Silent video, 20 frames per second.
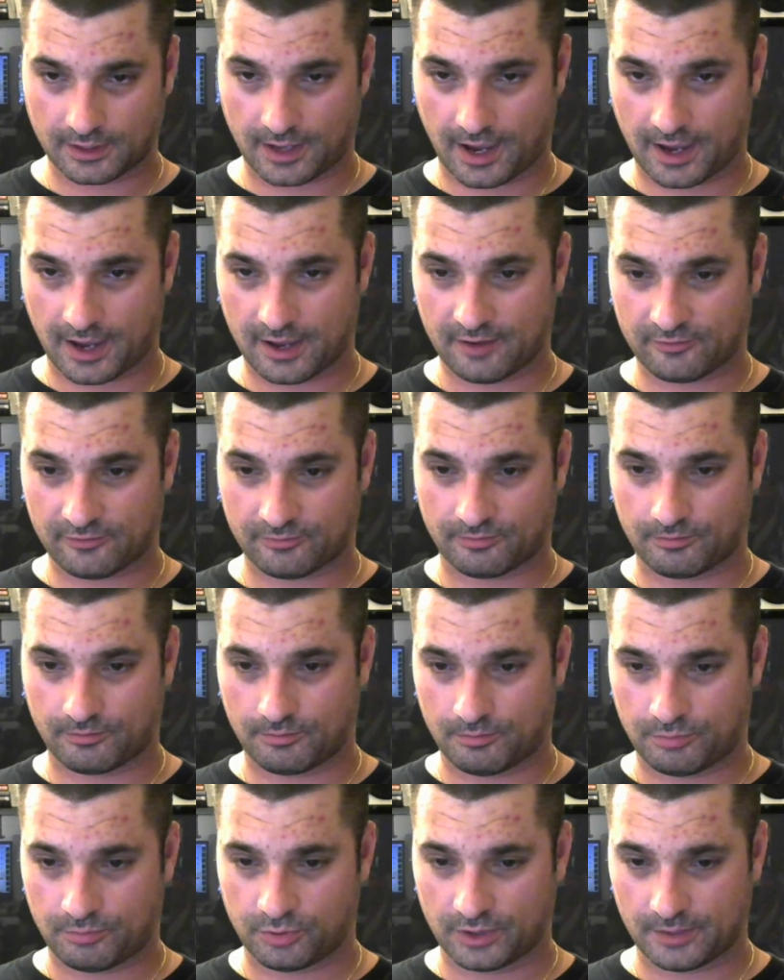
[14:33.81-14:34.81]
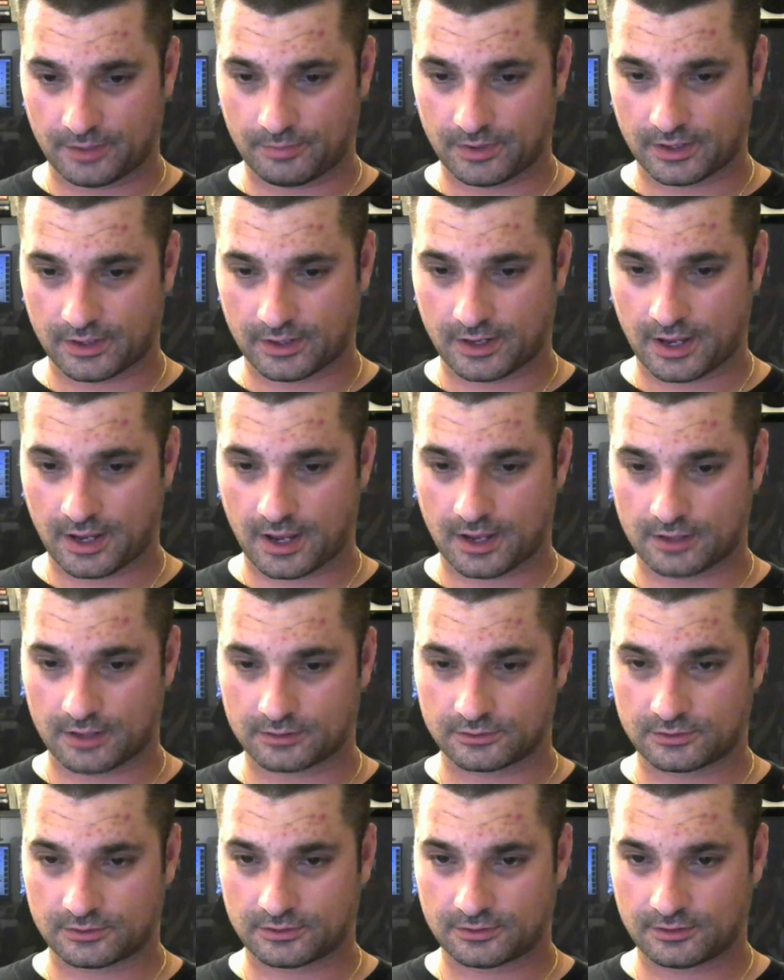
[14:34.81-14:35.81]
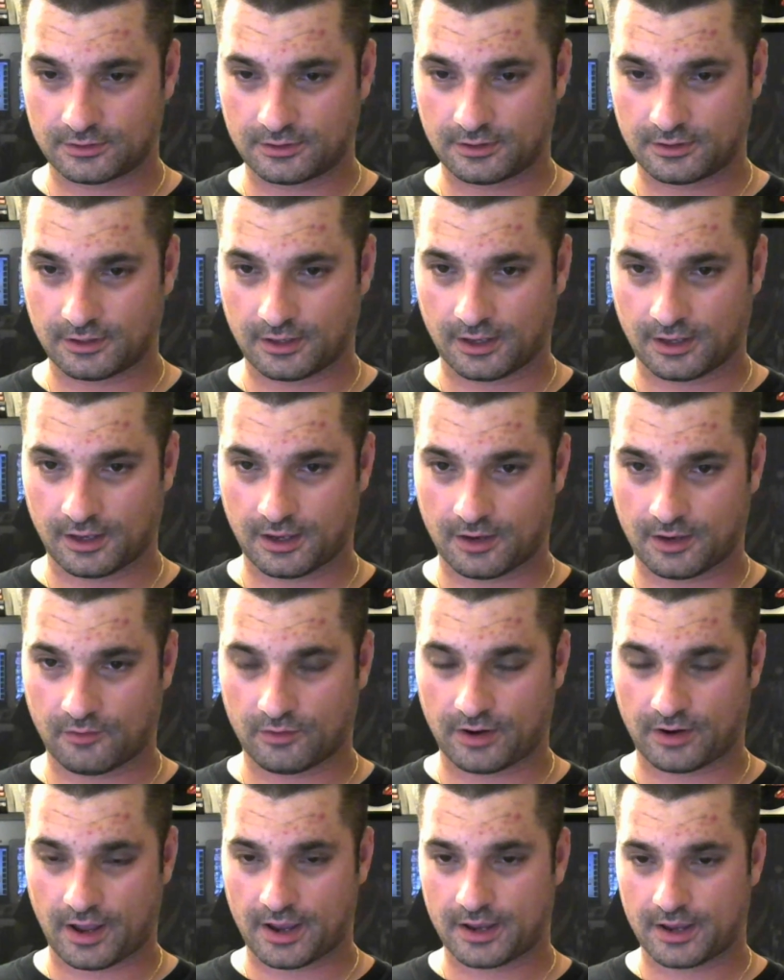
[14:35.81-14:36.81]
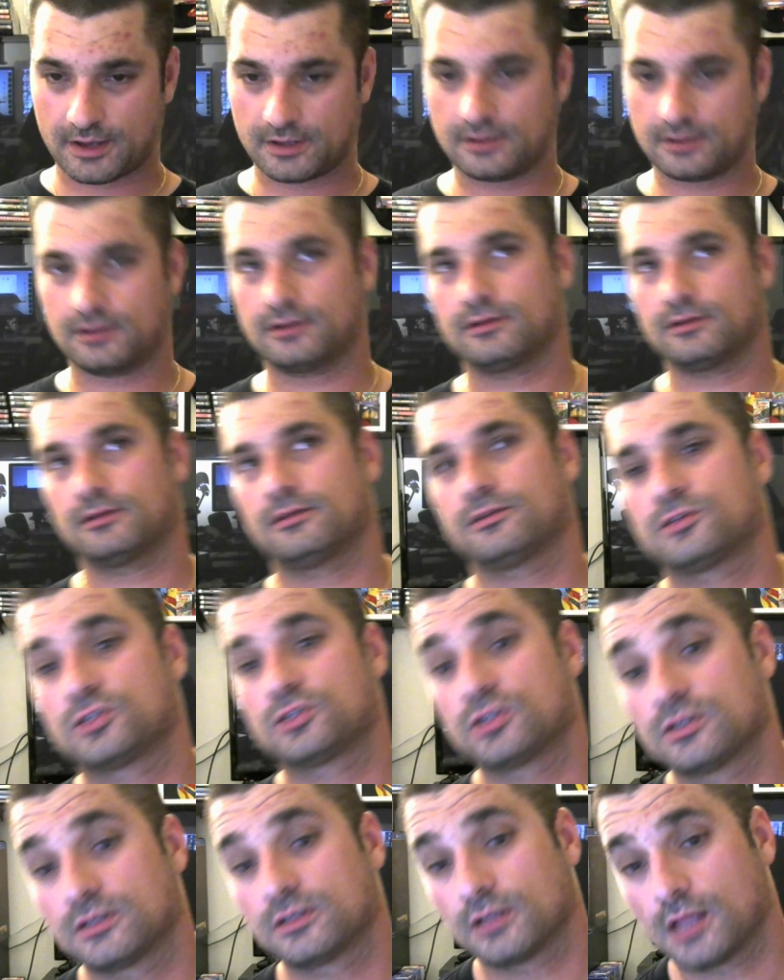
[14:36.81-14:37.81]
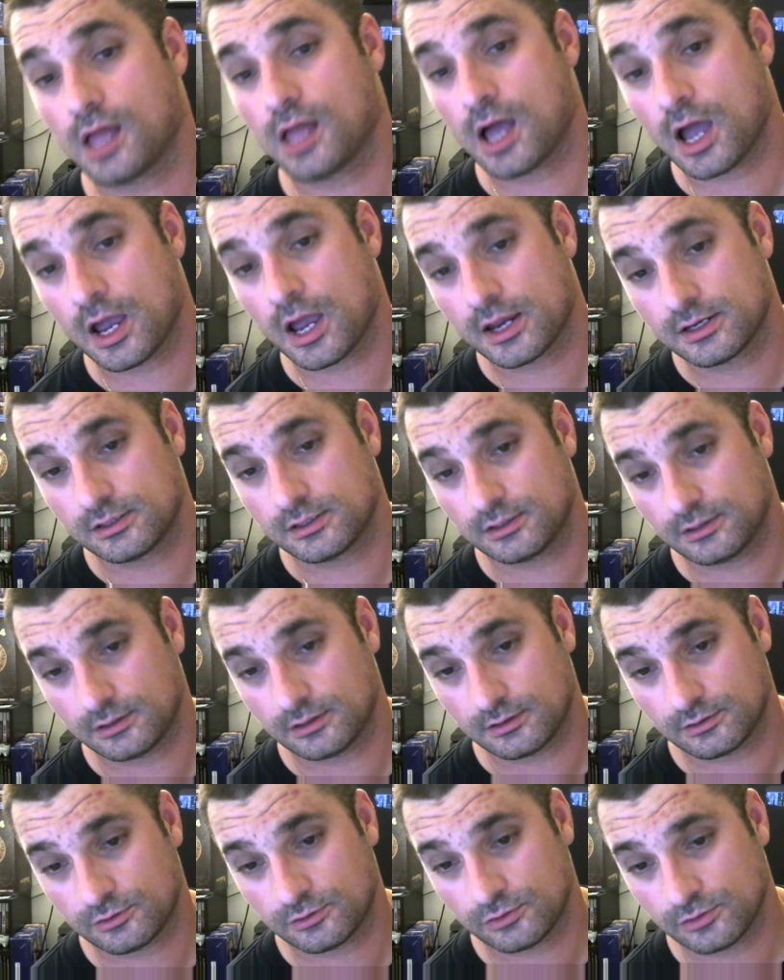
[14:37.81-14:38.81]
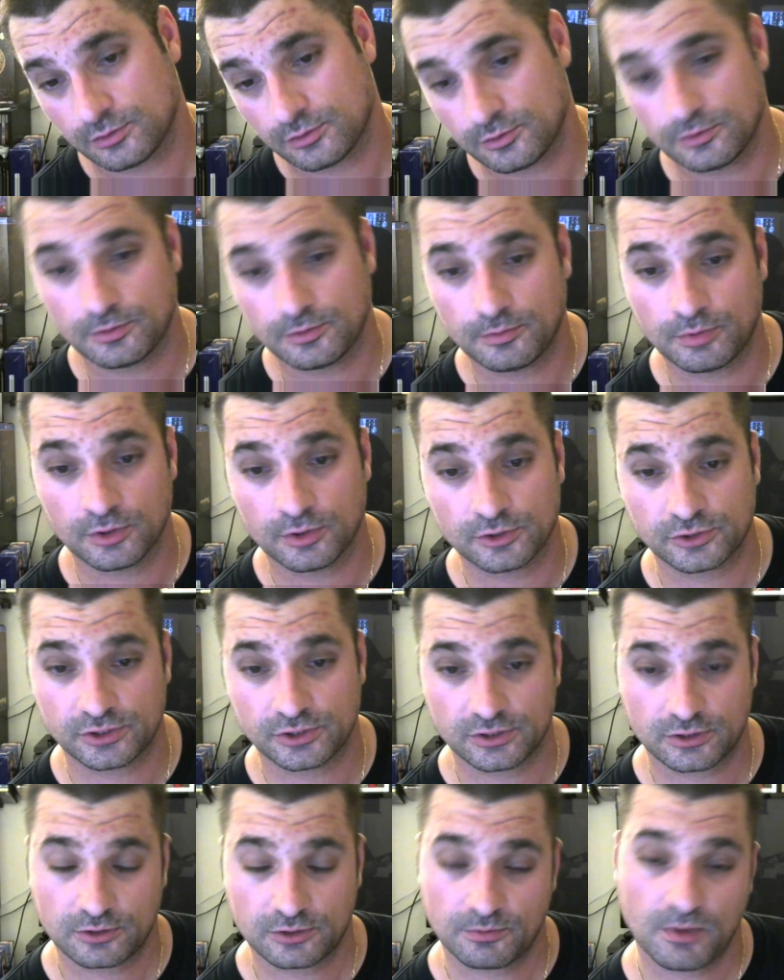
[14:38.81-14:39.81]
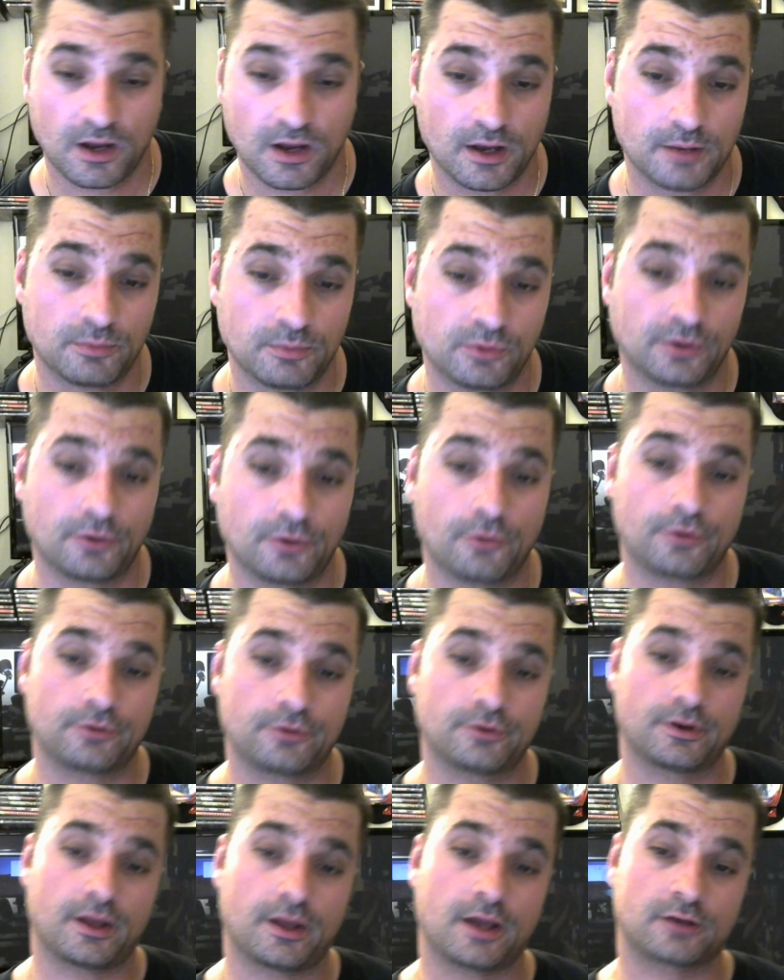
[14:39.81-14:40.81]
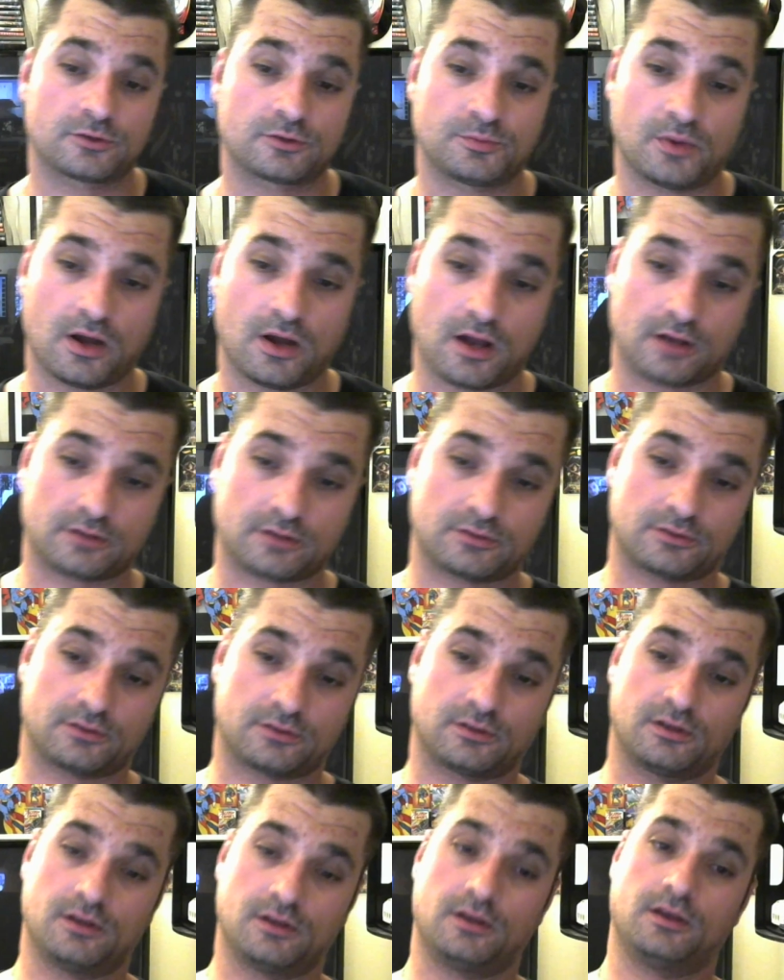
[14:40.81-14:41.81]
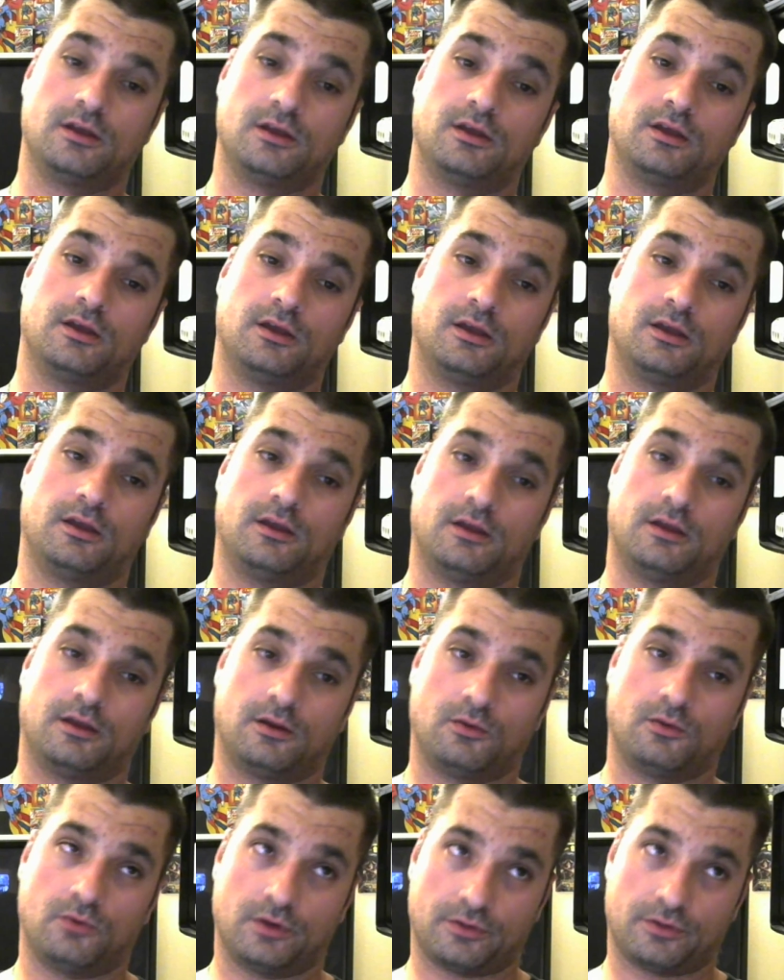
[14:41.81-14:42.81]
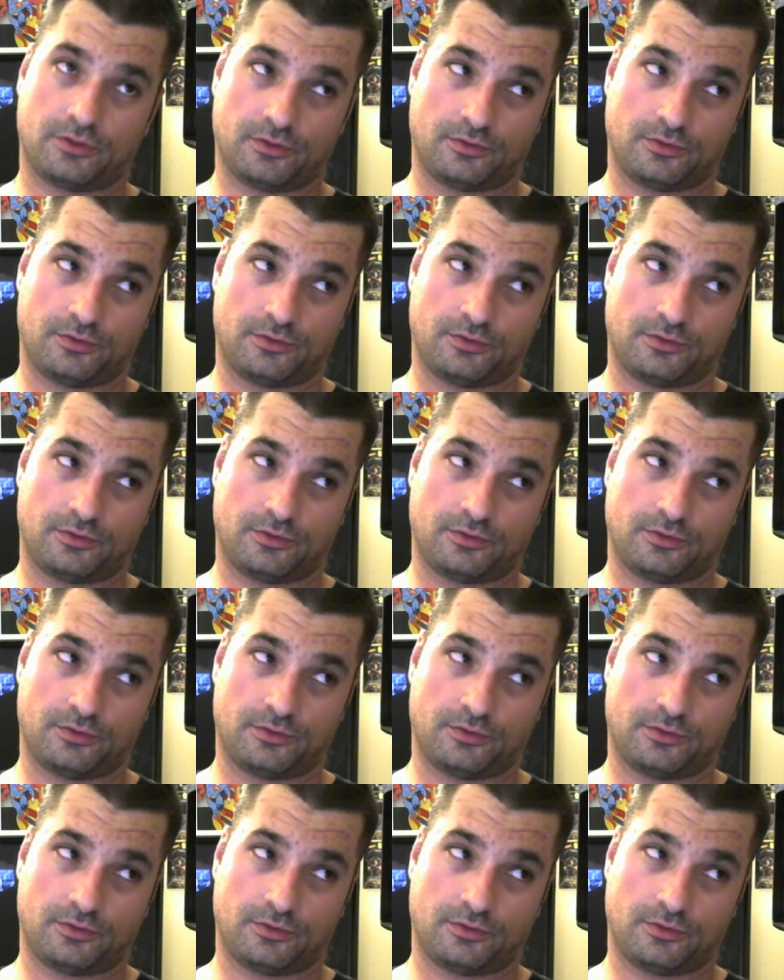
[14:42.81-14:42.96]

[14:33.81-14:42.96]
I have pretty big hands, and when I stood in line to purchase my pre-ordered Xbox with